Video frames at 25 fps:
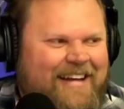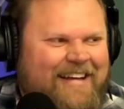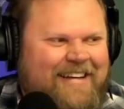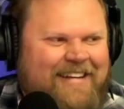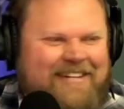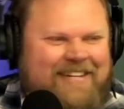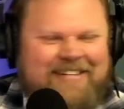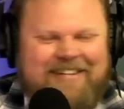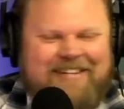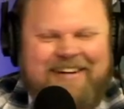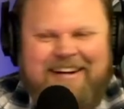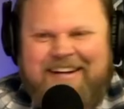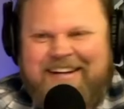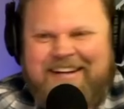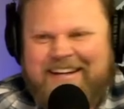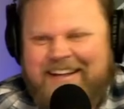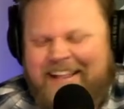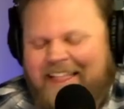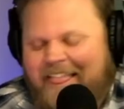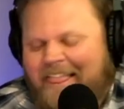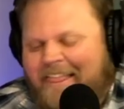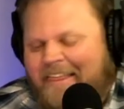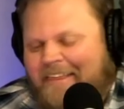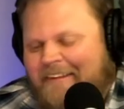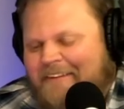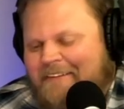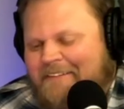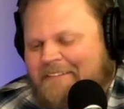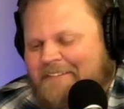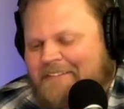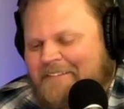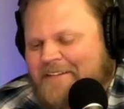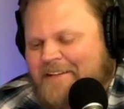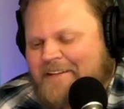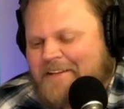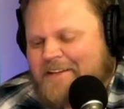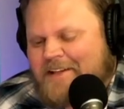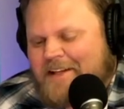right?
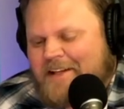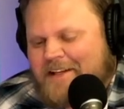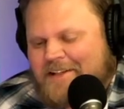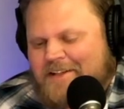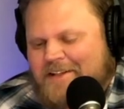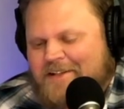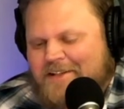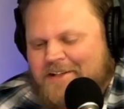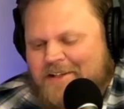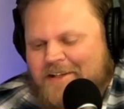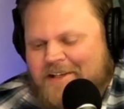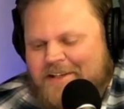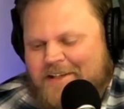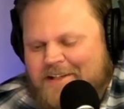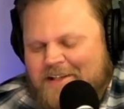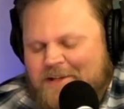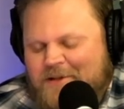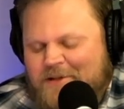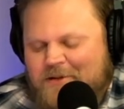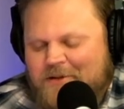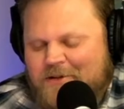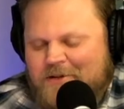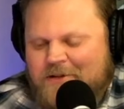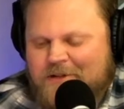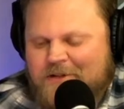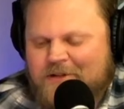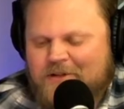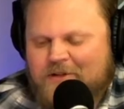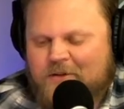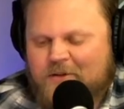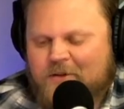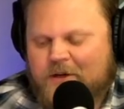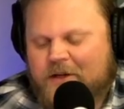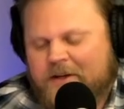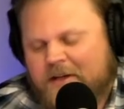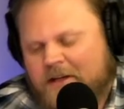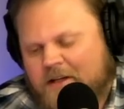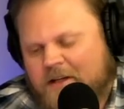Yeah. It's a, it's an interesting
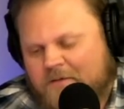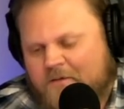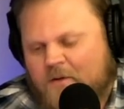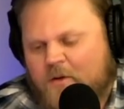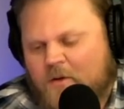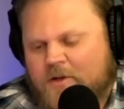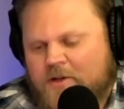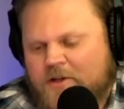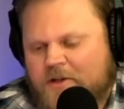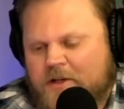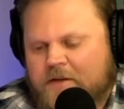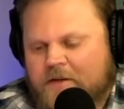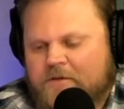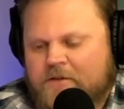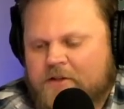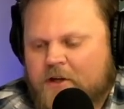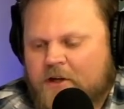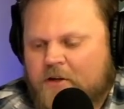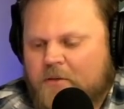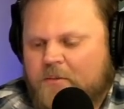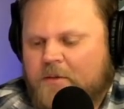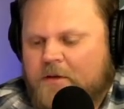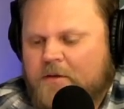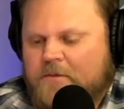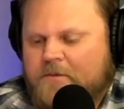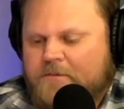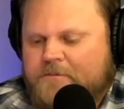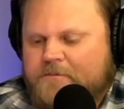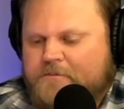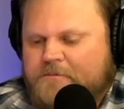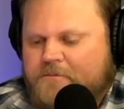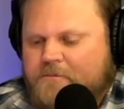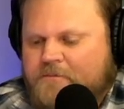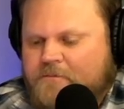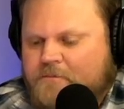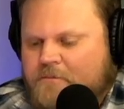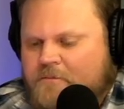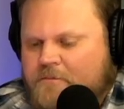story. Then, of course, you have Job.
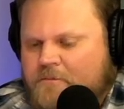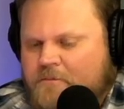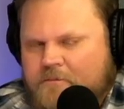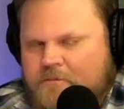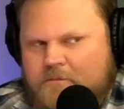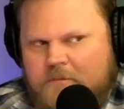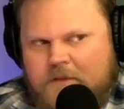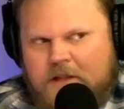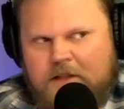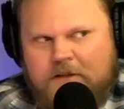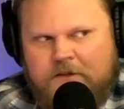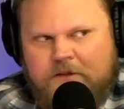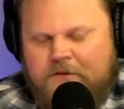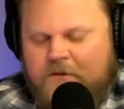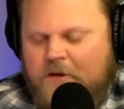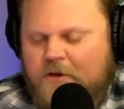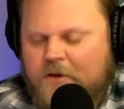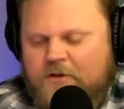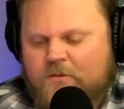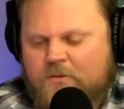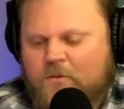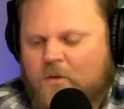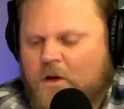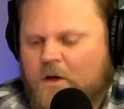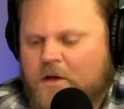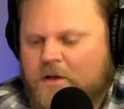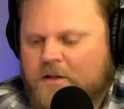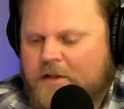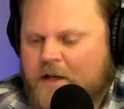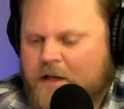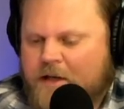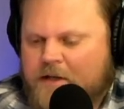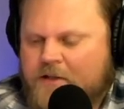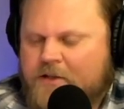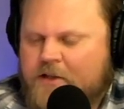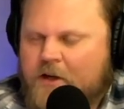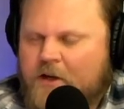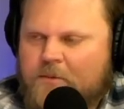Uh-huh. The first words out
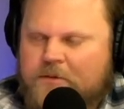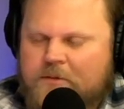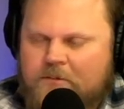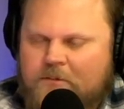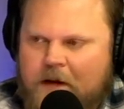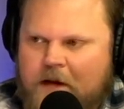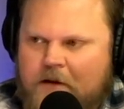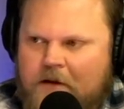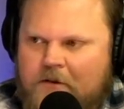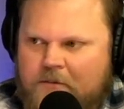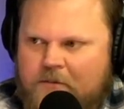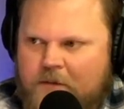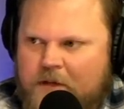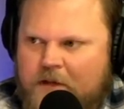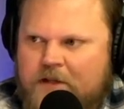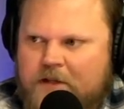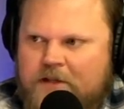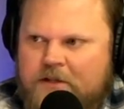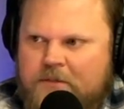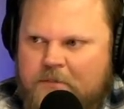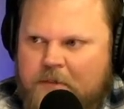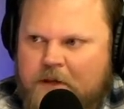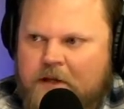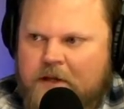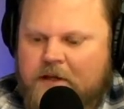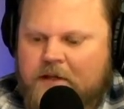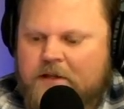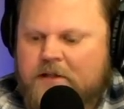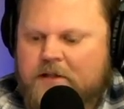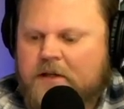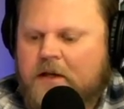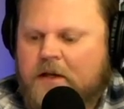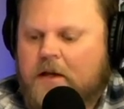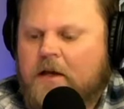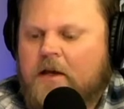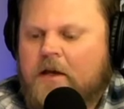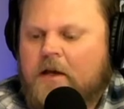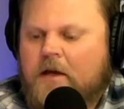of Job's mouth when he speaks
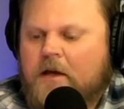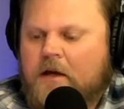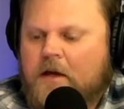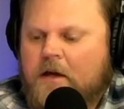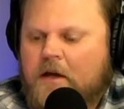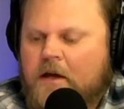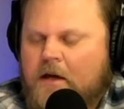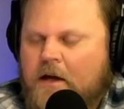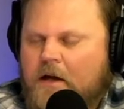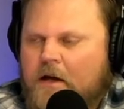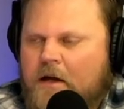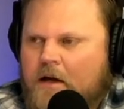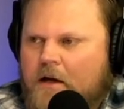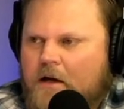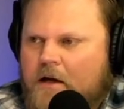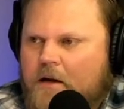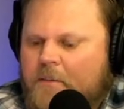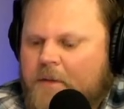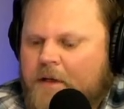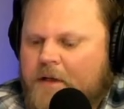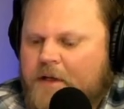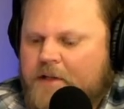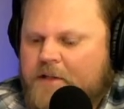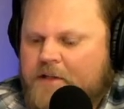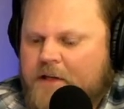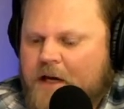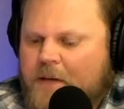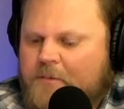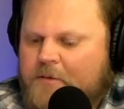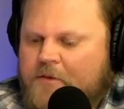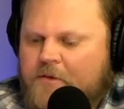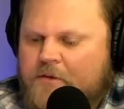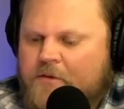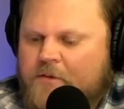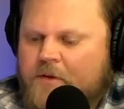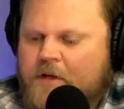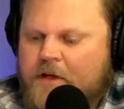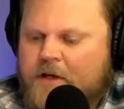um, in chapter
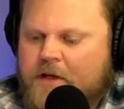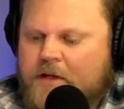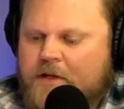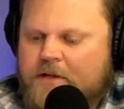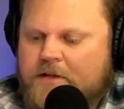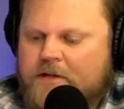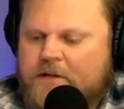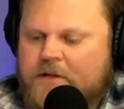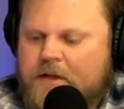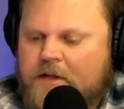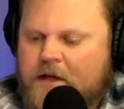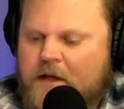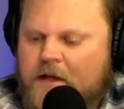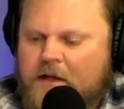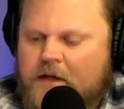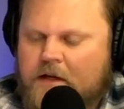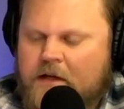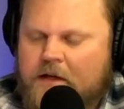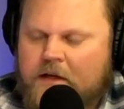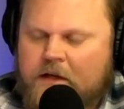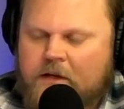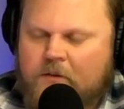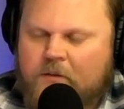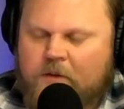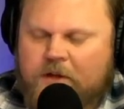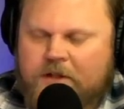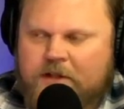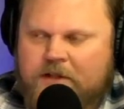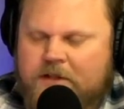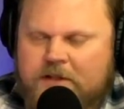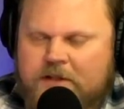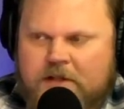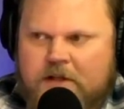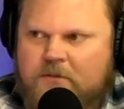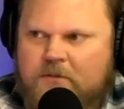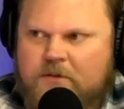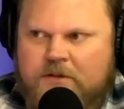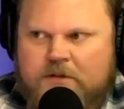three is that uh, he wishes
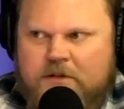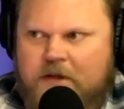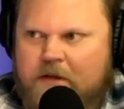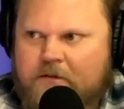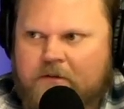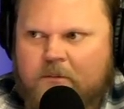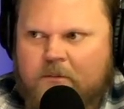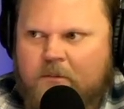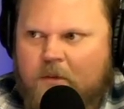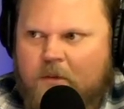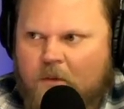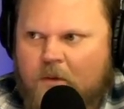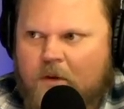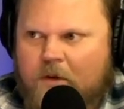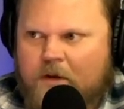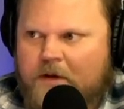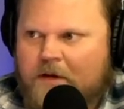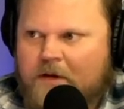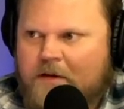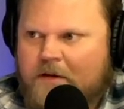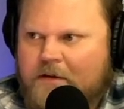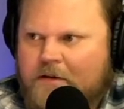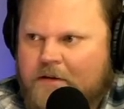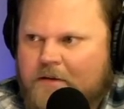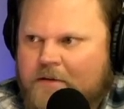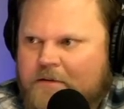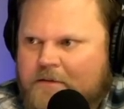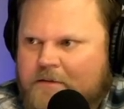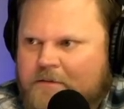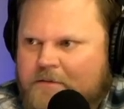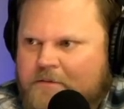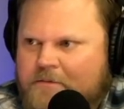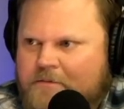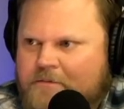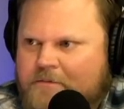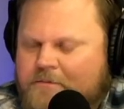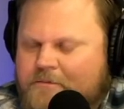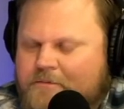he was never born.
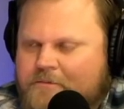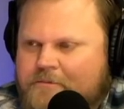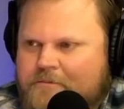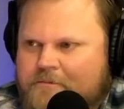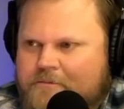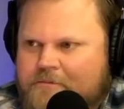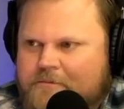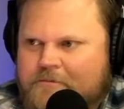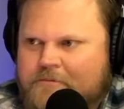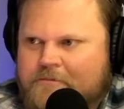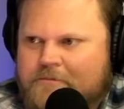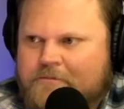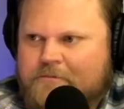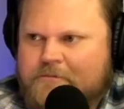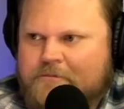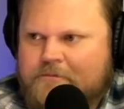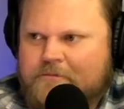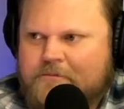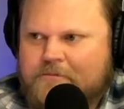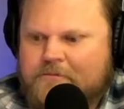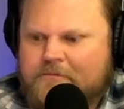Mm-hmm. Yeah.